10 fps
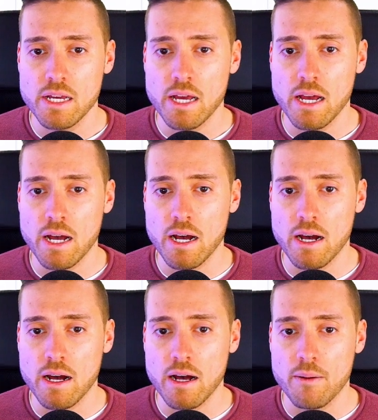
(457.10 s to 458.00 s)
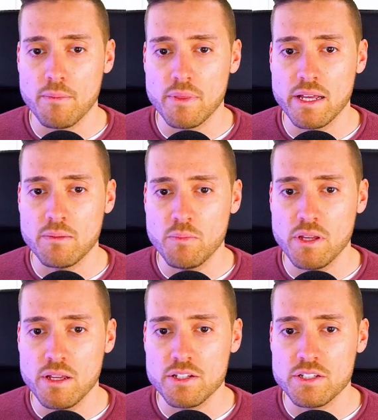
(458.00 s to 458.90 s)
Um, let
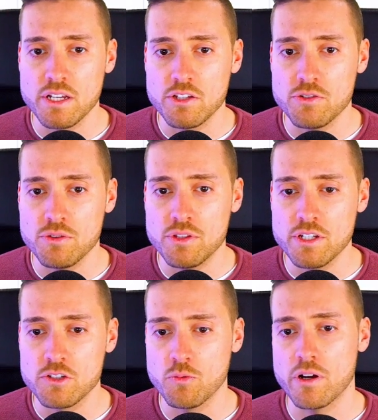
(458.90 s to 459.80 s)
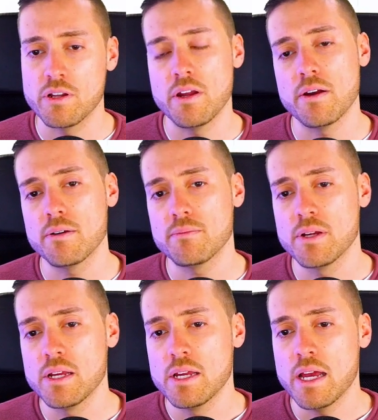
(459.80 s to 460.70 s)
me stick to this one here.
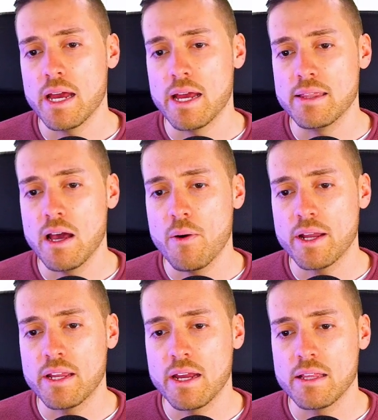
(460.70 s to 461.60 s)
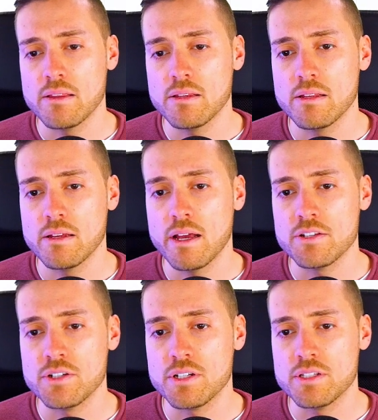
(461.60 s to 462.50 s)
And now I can, as
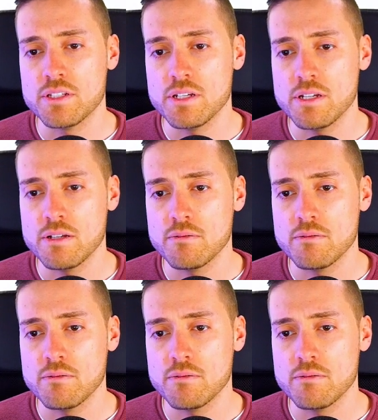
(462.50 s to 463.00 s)
you can see,